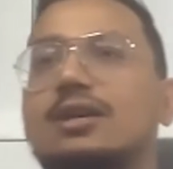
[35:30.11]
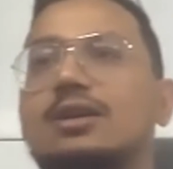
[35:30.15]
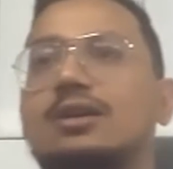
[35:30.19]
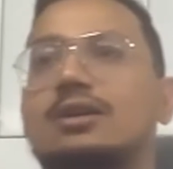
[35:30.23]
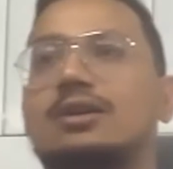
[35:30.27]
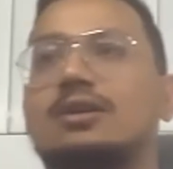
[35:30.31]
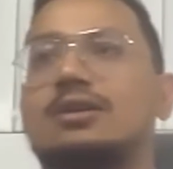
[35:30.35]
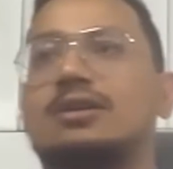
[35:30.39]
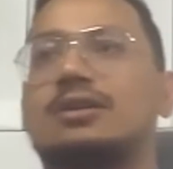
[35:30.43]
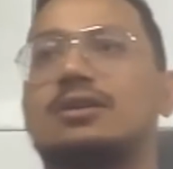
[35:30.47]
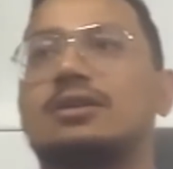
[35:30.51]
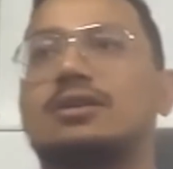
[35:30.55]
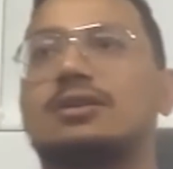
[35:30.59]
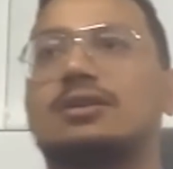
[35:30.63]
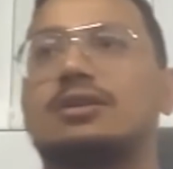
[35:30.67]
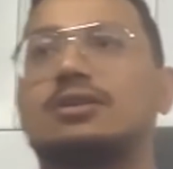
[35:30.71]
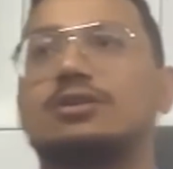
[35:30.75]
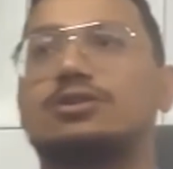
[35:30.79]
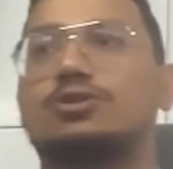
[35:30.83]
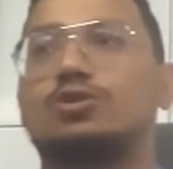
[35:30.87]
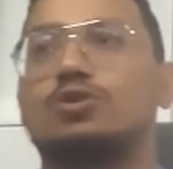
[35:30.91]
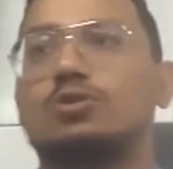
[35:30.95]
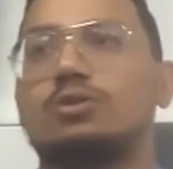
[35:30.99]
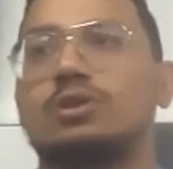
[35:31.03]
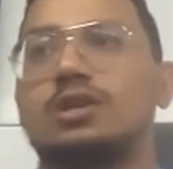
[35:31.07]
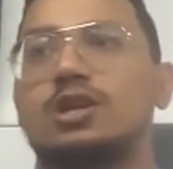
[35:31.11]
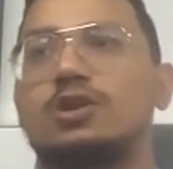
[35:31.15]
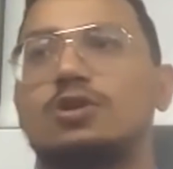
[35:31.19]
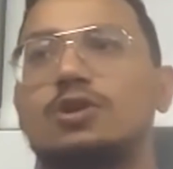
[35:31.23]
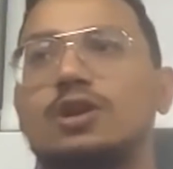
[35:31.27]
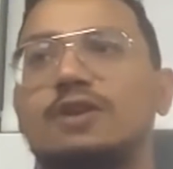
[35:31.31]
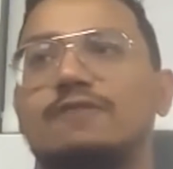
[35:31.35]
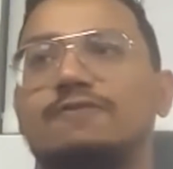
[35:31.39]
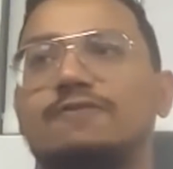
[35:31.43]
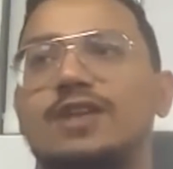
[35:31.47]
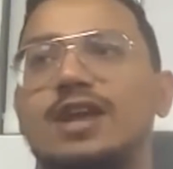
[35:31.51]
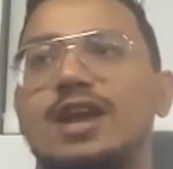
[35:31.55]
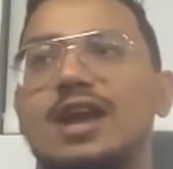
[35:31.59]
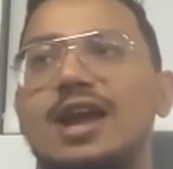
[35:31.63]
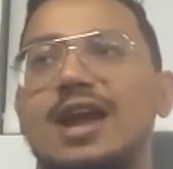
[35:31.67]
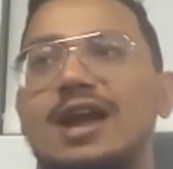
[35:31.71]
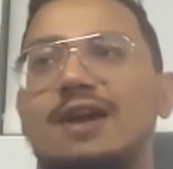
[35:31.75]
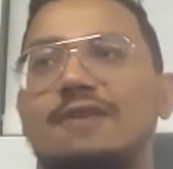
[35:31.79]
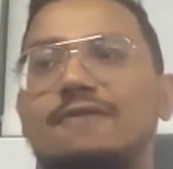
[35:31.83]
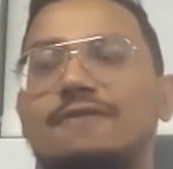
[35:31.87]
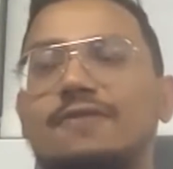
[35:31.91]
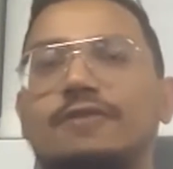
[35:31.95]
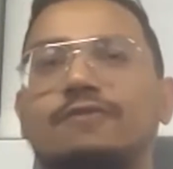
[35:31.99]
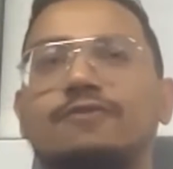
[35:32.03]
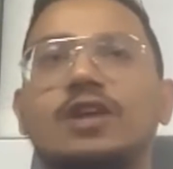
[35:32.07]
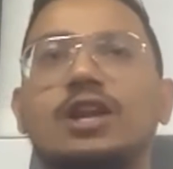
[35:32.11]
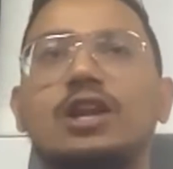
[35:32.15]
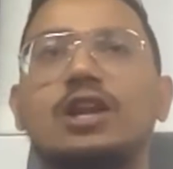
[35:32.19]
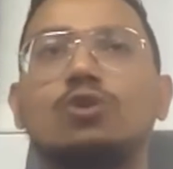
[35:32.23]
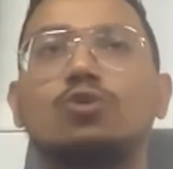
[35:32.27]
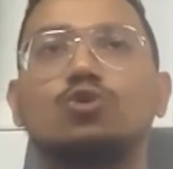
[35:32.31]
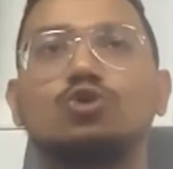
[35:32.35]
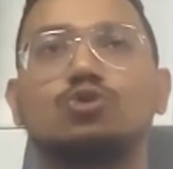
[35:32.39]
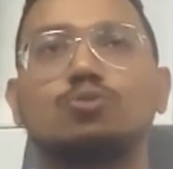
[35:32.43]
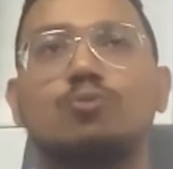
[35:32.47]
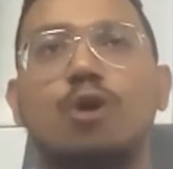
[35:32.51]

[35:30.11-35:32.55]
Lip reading: So if they lose